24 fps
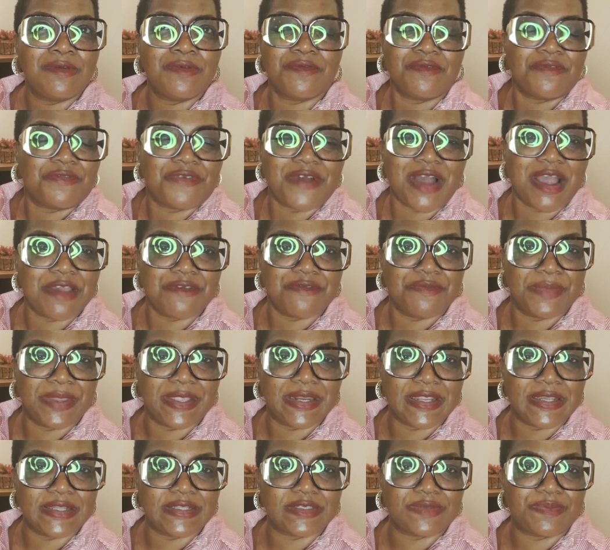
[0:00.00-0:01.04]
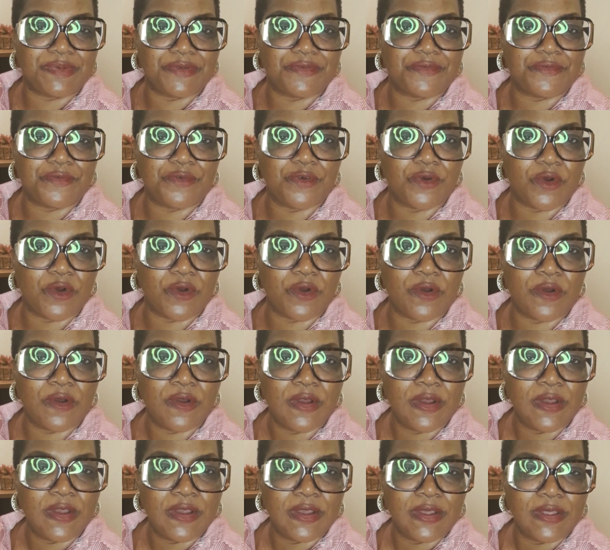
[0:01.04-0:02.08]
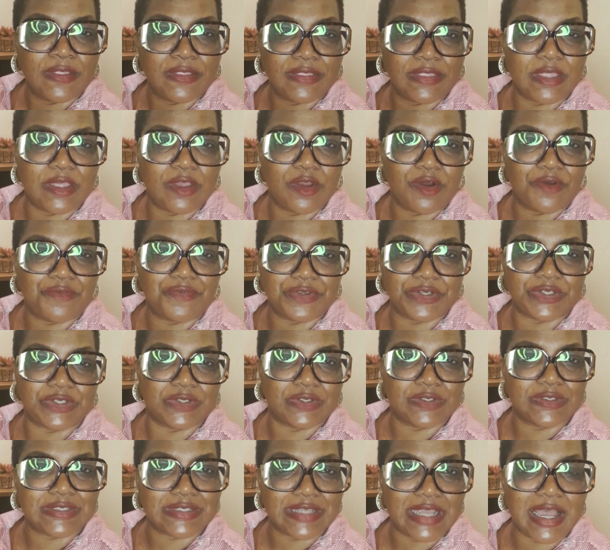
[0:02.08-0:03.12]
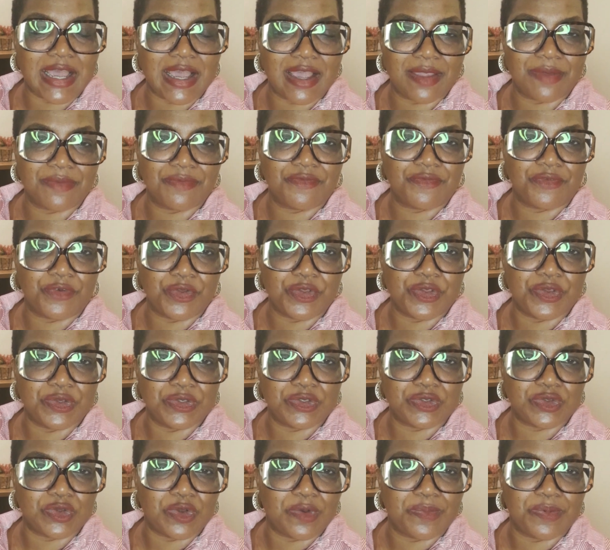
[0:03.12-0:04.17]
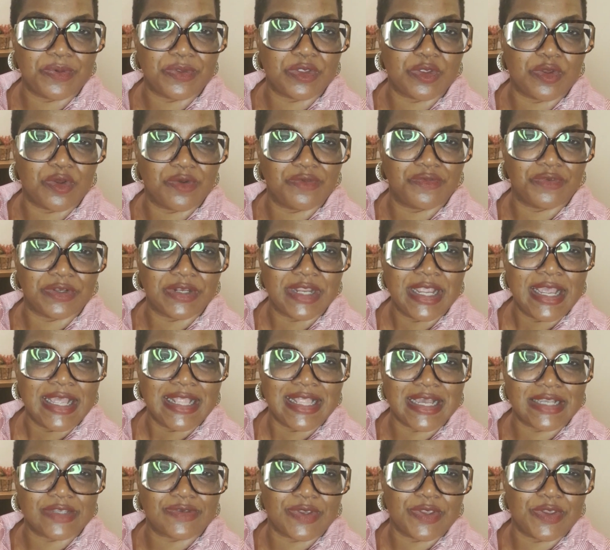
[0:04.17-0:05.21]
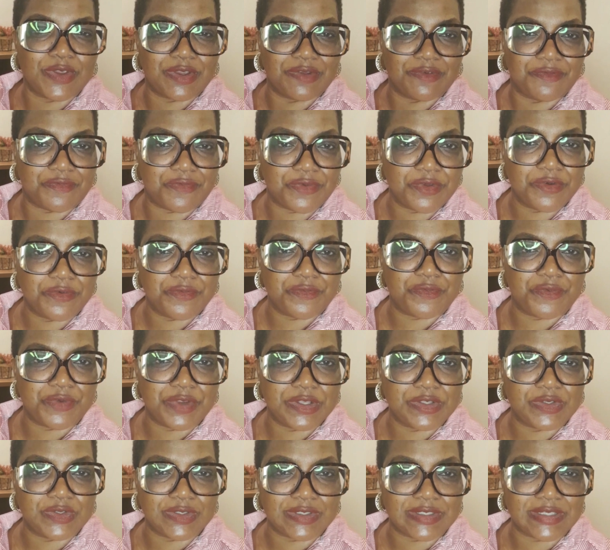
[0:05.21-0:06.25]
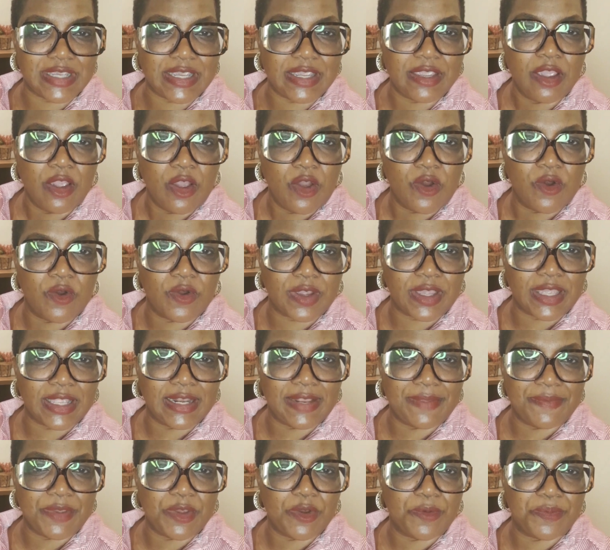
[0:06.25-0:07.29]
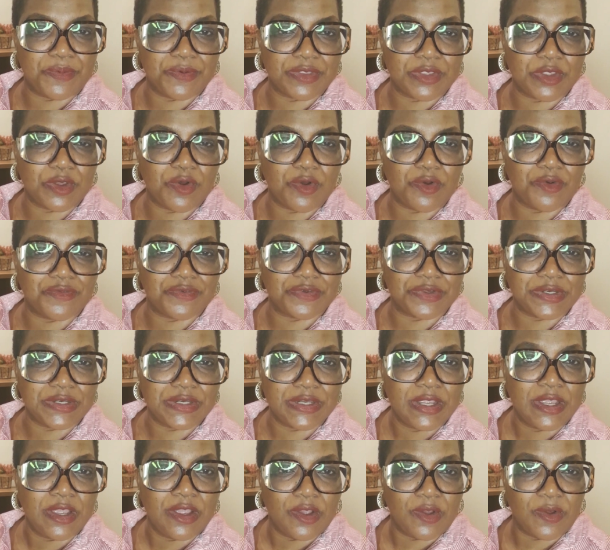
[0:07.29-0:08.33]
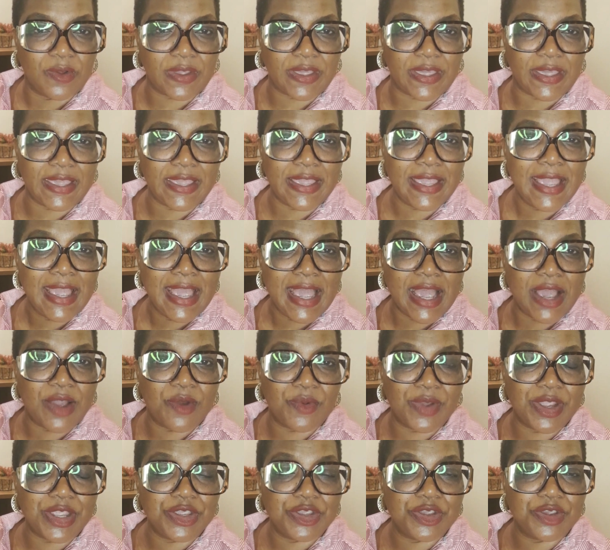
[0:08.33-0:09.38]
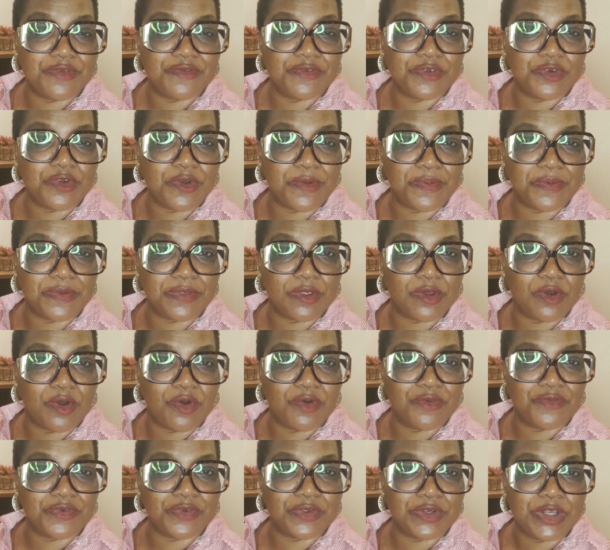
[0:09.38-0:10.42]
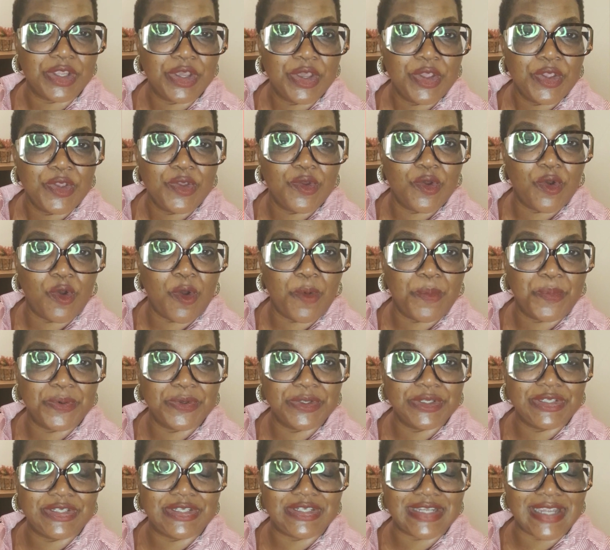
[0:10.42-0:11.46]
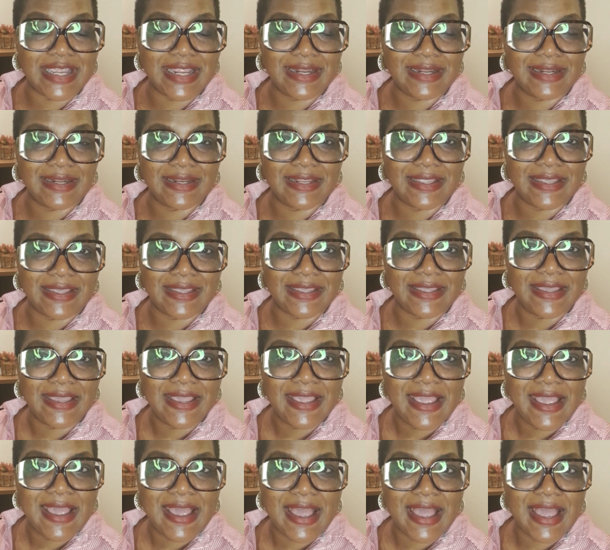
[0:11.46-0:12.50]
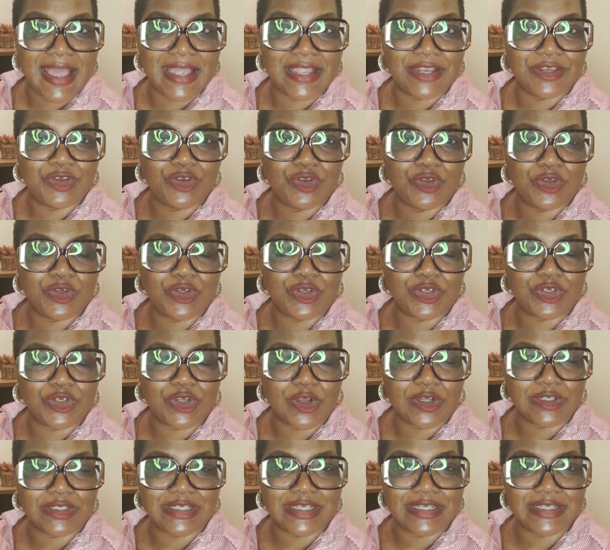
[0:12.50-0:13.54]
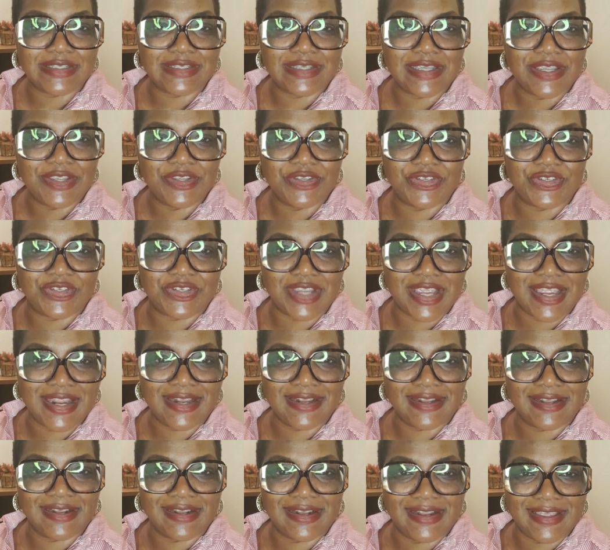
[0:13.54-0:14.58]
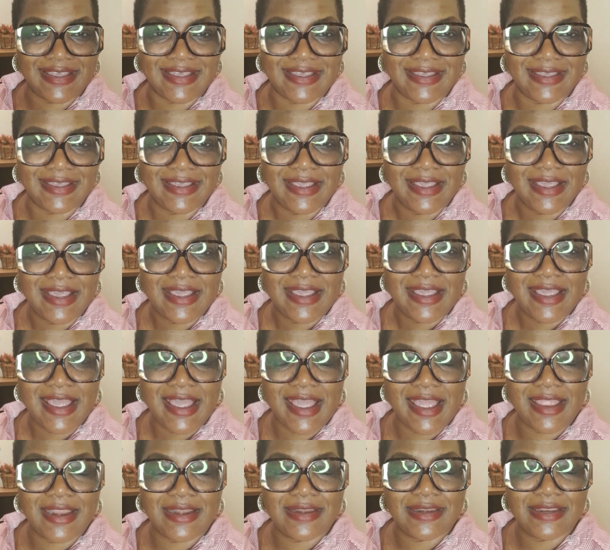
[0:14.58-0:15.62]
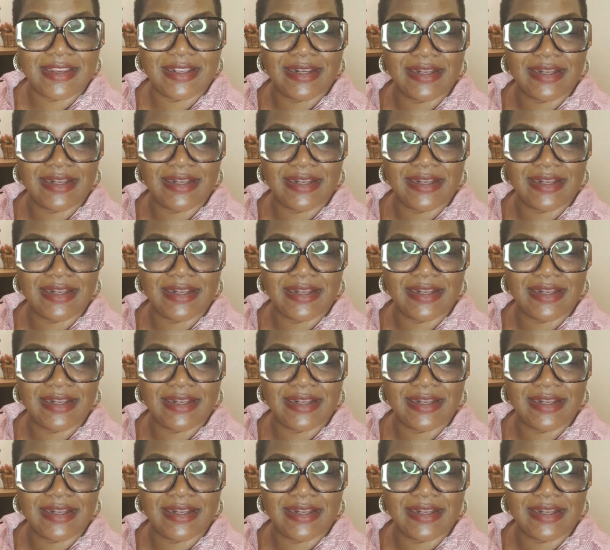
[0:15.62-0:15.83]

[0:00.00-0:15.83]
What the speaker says: 5 minutes before the official time for you to open the oven. That's when you can feel free to say, okay, let me open the oven, okay? And when you even open the oven, you open gently and you shut it gently. Any